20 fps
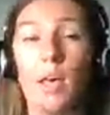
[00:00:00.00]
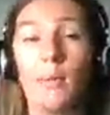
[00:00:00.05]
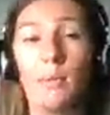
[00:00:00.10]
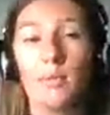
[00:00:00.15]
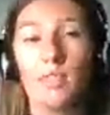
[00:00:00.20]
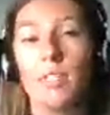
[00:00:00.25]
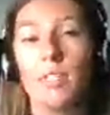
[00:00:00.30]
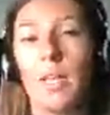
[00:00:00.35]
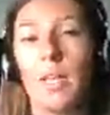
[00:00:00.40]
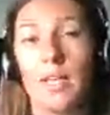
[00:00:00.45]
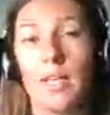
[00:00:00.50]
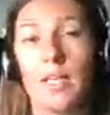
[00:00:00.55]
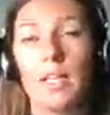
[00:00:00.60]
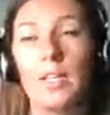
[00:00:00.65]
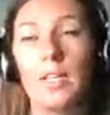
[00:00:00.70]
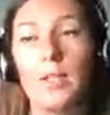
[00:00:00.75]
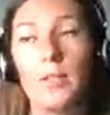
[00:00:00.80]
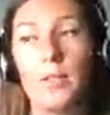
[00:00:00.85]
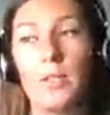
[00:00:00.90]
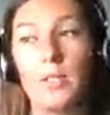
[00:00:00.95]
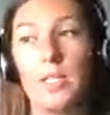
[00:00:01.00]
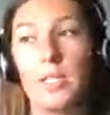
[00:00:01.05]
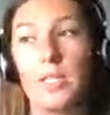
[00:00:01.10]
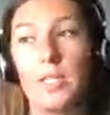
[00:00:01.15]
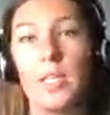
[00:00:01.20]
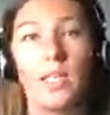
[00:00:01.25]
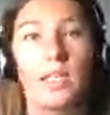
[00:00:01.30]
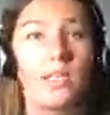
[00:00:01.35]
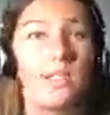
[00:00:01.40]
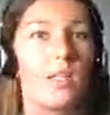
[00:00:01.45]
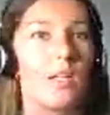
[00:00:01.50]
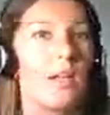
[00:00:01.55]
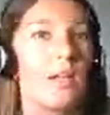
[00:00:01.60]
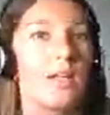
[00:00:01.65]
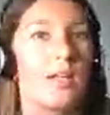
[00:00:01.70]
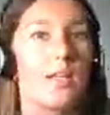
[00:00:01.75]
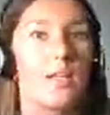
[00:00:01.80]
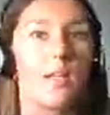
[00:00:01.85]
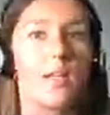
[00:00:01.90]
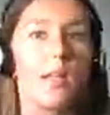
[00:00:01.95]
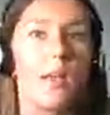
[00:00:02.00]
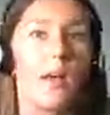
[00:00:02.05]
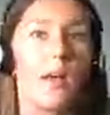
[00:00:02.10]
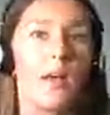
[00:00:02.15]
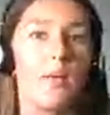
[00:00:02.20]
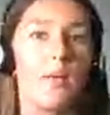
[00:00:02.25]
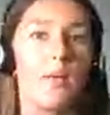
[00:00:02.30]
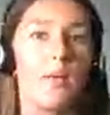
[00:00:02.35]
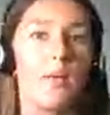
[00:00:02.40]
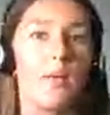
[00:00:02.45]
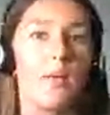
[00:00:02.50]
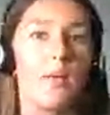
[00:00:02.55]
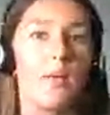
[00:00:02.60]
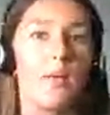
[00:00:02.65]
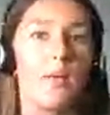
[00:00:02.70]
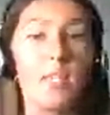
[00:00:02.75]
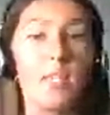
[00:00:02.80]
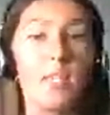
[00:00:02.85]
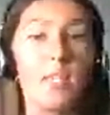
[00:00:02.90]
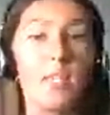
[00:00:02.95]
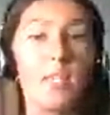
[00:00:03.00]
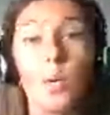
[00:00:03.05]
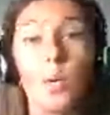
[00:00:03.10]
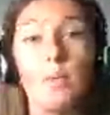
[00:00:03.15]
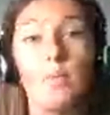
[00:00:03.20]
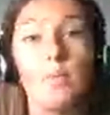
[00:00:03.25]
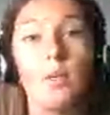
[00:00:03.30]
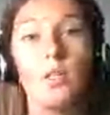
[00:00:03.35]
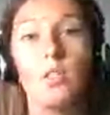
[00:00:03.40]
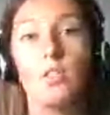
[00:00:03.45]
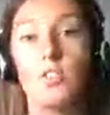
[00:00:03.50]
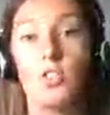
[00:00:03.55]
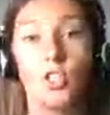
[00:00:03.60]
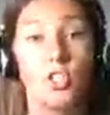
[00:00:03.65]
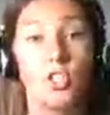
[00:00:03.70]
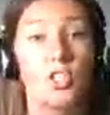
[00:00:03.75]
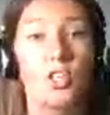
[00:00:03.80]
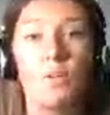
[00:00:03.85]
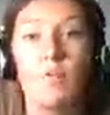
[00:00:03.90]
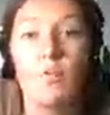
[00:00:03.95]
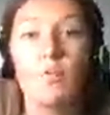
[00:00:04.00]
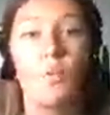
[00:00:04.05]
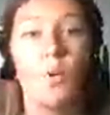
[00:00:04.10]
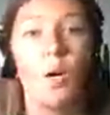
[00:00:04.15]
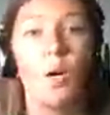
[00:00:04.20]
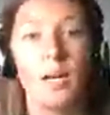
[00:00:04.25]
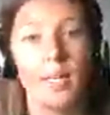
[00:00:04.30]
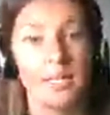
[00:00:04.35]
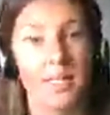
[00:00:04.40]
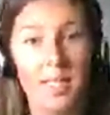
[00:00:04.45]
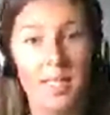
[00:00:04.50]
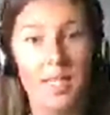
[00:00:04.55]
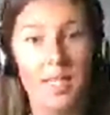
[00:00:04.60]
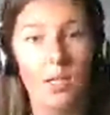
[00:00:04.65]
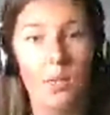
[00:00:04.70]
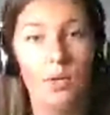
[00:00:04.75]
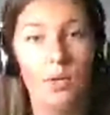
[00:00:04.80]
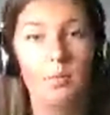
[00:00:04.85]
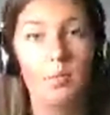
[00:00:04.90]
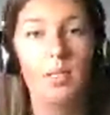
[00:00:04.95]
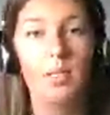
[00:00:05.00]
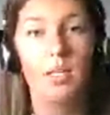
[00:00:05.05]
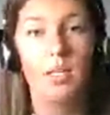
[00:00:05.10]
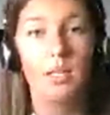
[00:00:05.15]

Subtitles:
So that included things like desk equipment, just general IT equipment